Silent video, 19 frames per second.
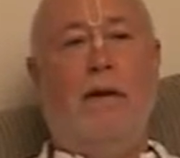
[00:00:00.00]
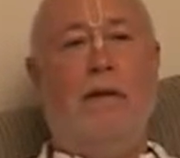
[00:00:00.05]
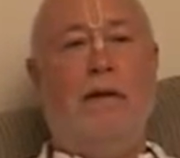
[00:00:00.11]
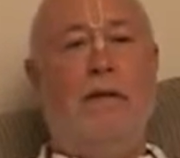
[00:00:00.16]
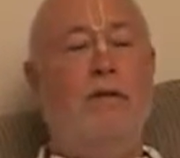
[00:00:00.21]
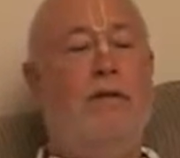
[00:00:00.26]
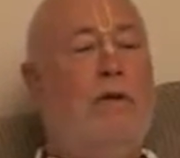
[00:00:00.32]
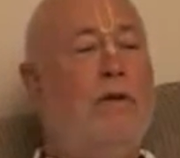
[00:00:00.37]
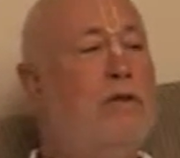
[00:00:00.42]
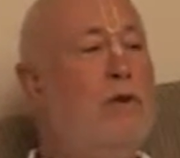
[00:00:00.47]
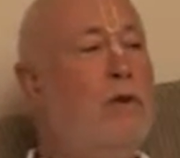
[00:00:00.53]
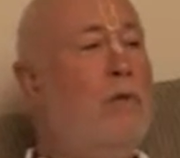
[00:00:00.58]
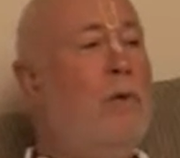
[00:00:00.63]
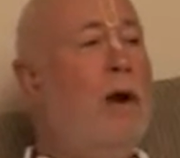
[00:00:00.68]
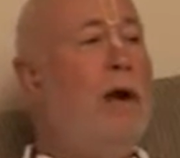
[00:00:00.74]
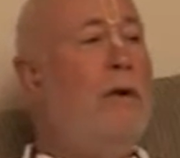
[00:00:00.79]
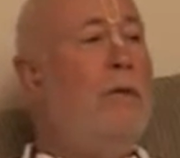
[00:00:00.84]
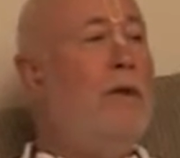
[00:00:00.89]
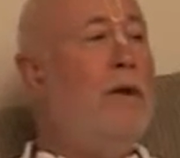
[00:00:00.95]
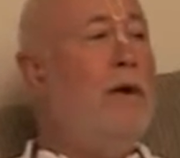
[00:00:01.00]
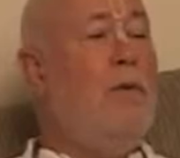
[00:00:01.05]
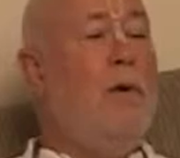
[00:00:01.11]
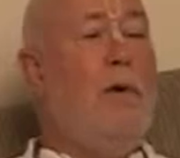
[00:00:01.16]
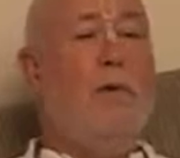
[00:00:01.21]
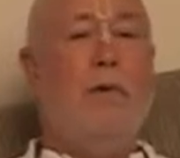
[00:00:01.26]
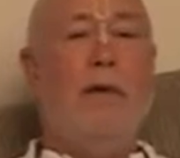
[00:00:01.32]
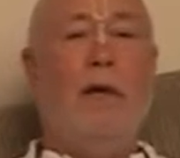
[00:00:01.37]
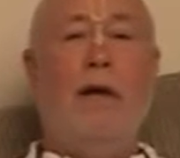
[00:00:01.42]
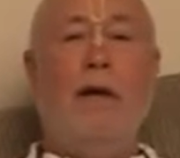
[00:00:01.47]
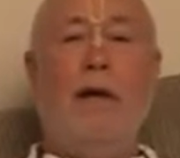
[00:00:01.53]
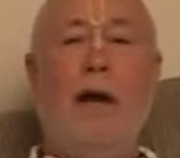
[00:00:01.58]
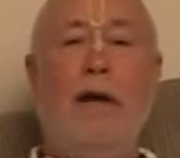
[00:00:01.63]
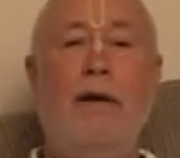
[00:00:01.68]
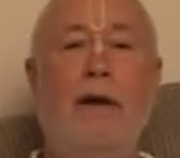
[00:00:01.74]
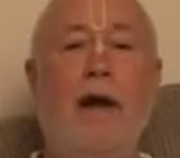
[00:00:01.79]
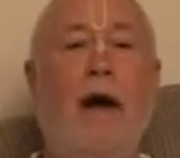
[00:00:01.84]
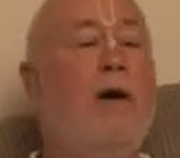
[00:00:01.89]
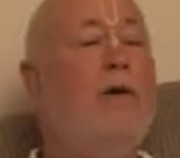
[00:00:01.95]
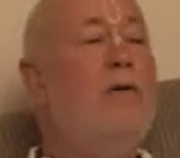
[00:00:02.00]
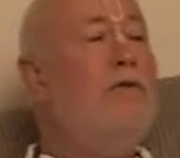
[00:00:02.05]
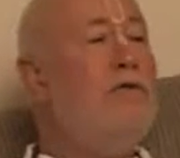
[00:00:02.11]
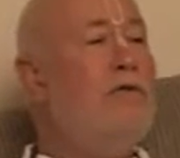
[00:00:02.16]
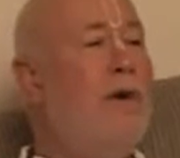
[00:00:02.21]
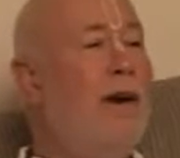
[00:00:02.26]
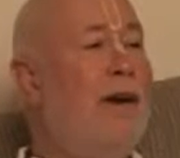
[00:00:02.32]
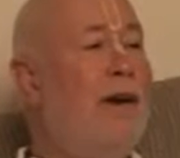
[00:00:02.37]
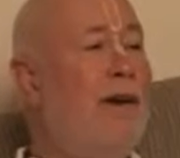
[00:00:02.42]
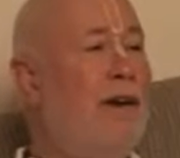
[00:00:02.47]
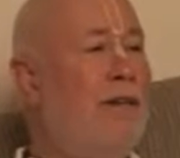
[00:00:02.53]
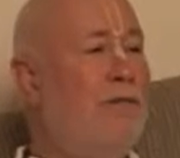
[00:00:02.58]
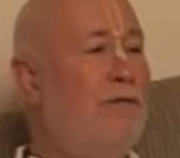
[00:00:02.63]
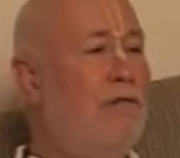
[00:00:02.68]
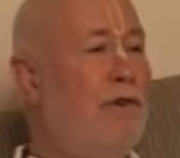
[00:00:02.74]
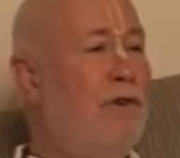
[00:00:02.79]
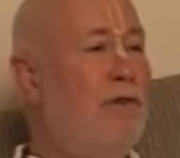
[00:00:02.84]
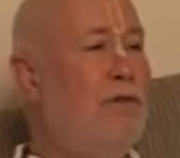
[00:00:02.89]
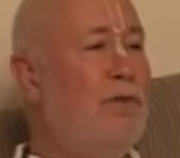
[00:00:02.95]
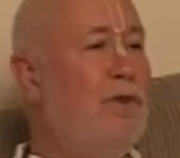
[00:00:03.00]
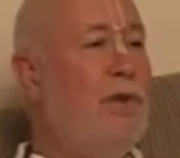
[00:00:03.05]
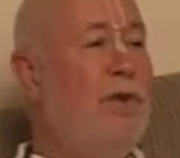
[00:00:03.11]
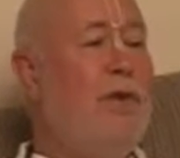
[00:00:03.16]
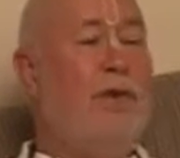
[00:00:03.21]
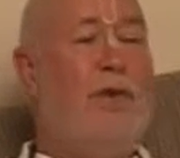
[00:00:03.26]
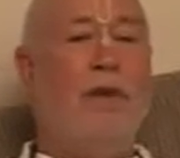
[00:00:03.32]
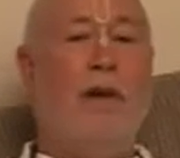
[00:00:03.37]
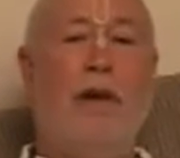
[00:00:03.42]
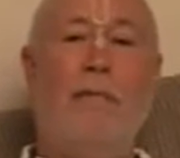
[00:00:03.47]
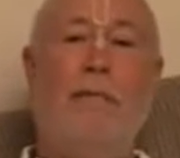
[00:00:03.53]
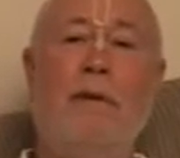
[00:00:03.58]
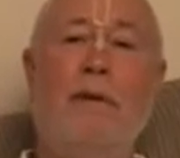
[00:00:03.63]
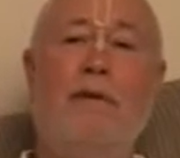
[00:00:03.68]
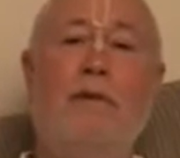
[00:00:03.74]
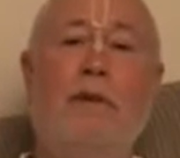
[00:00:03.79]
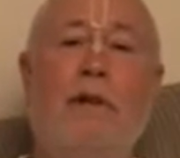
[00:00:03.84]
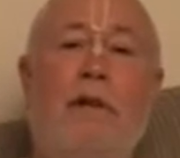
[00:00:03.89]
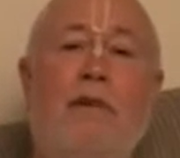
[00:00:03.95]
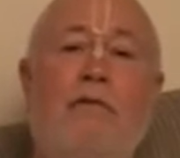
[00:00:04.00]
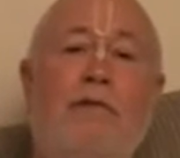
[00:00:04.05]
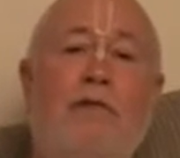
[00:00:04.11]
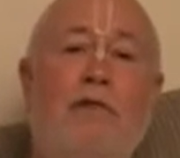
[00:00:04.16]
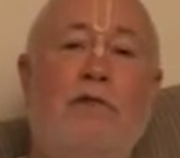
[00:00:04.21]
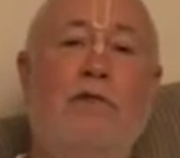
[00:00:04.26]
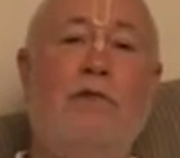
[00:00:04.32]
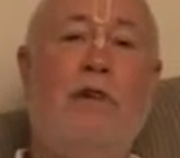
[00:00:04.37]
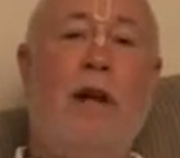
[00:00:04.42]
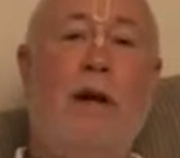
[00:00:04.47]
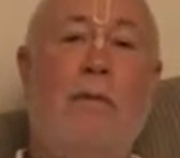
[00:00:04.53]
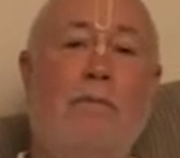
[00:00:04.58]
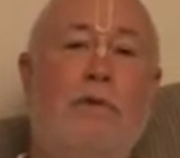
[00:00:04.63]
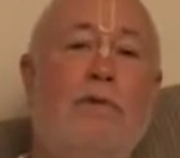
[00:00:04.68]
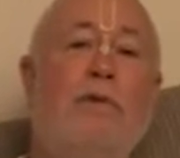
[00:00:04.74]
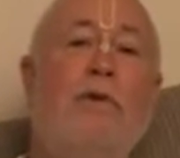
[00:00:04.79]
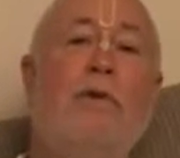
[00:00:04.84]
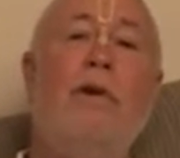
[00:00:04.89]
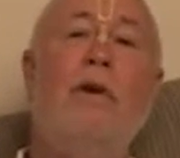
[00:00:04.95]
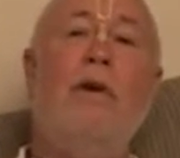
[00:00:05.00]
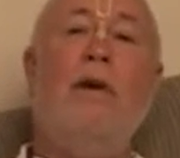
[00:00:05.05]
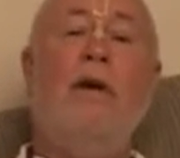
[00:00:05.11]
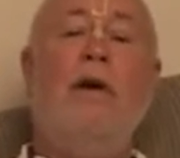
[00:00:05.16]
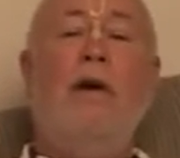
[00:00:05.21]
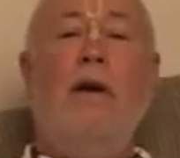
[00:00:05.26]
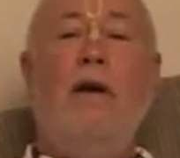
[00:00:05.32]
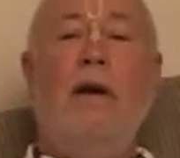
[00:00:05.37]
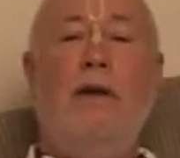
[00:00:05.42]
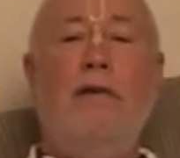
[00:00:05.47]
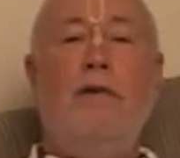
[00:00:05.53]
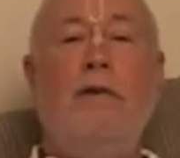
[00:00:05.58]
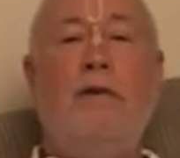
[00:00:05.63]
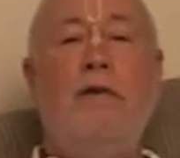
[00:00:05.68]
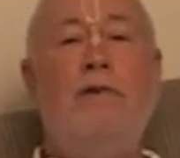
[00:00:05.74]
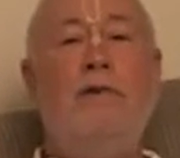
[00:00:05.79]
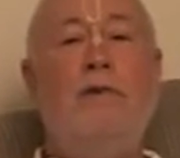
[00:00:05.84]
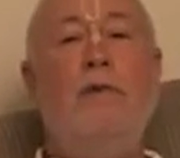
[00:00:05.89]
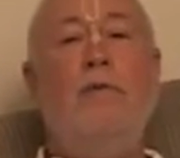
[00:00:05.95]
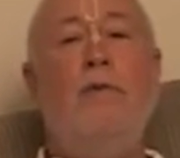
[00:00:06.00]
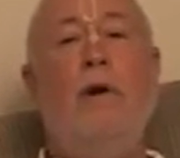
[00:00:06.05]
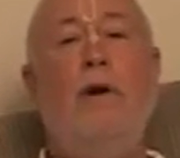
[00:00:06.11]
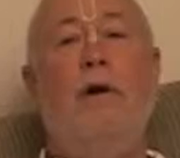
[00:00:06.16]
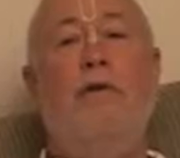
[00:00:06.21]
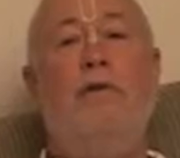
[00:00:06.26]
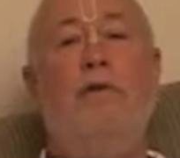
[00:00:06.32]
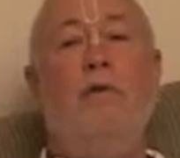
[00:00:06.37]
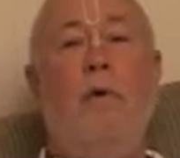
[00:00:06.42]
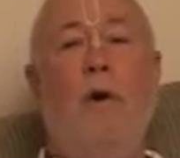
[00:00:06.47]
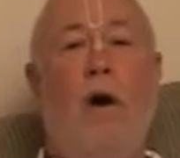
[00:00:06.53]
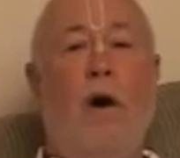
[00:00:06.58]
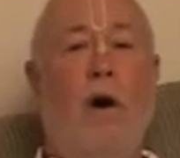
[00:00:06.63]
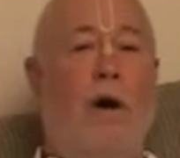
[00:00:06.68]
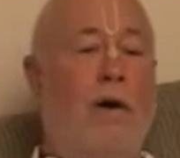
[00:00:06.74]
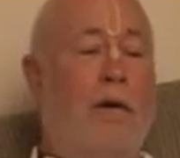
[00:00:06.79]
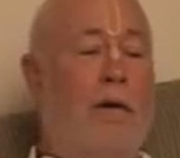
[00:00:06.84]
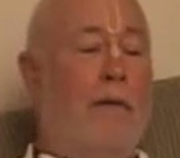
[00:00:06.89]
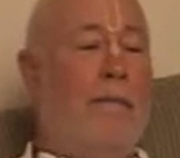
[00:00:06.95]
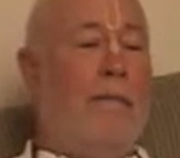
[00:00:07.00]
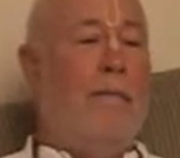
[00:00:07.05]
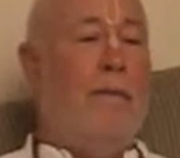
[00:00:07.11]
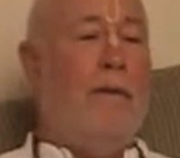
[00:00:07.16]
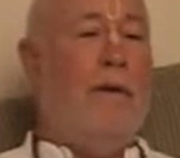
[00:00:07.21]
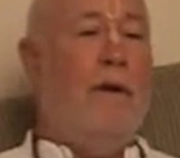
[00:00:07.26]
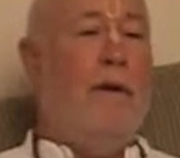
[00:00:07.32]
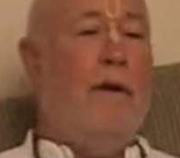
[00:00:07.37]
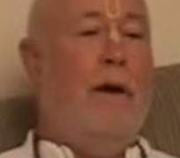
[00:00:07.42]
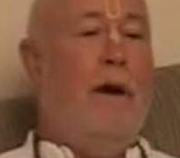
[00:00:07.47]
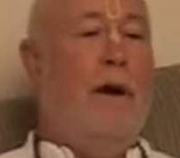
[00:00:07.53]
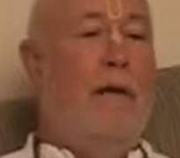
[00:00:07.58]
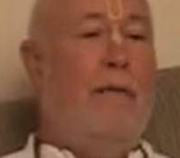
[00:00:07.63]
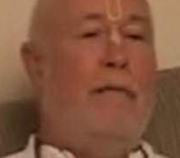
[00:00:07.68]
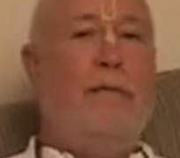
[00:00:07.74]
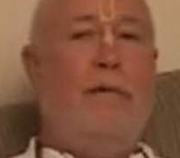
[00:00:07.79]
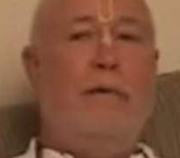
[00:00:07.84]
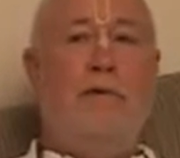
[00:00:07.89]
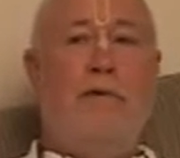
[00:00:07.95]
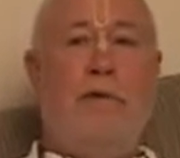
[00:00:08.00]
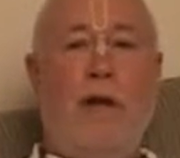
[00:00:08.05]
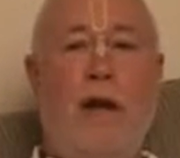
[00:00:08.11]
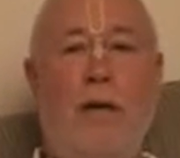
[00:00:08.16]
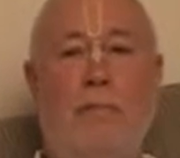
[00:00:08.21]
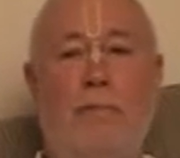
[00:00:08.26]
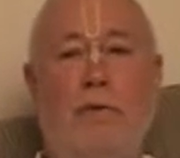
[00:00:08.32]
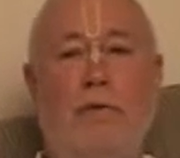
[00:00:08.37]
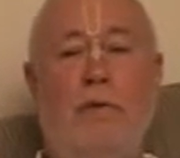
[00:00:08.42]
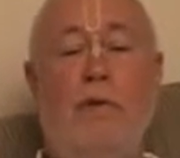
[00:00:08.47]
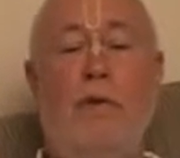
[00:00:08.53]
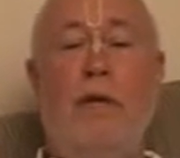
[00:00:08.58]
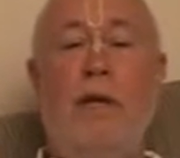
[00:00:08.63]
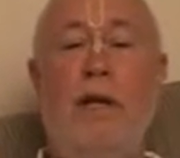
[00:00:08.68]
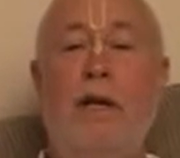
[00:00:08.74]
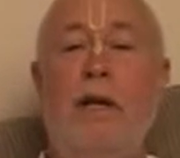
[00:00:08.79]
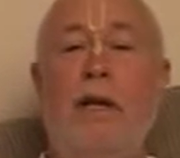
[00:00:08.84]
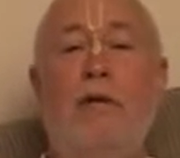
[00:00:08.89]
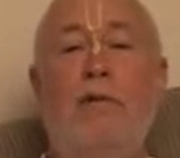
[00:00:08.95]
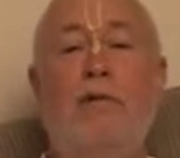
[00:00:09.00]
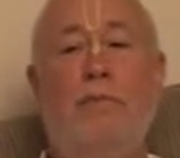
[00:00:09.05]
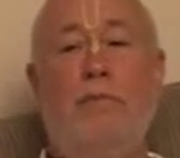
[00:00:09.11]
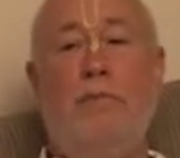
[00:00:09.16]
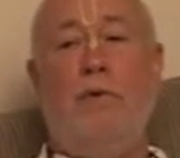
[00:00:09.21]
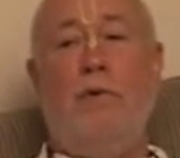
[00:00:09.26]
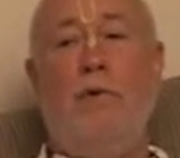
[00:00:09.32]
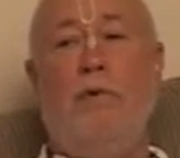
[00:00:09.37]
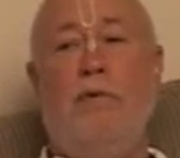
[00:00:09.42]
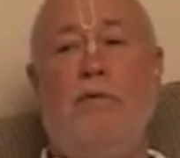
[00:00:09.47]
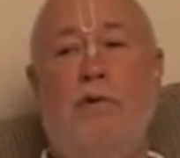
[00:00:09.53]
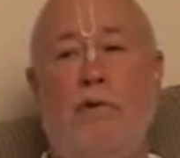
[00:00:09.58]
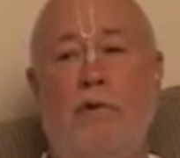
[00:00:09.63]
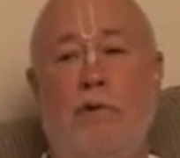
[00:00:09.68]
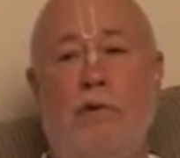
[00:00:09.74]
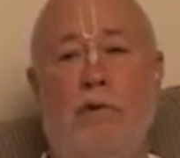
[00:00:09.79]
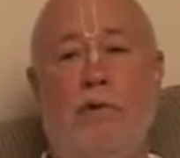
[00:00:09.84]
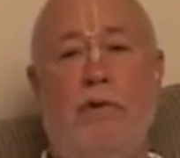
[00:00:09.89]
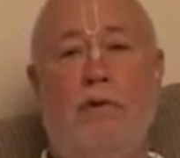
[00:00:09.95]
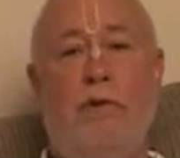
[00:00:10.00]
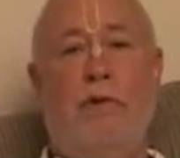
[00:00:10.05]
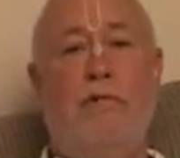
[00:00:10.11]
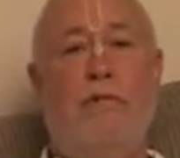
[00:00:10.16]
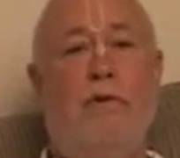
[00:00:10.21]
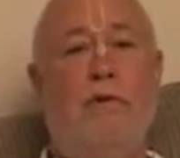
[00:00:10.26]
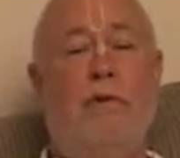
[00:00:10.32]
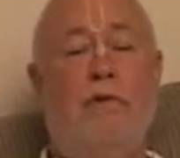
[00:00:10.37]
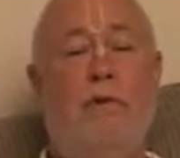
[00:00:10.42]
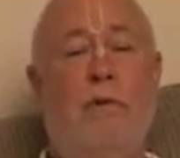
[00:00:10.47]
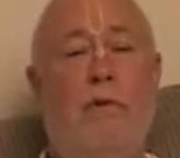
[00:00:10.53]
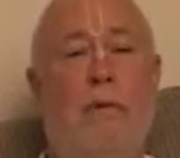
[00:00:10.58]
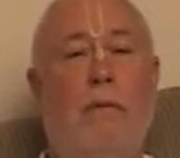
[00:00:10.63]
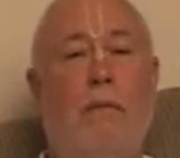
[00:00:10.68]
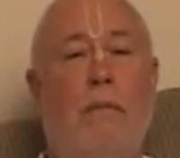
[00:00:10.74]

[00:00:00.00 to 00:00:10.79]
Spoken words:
That's also why we quote that Adau Shraddha verse all the time, because it gives the steps. And you can see where you are on the steps leading to pure devotional service.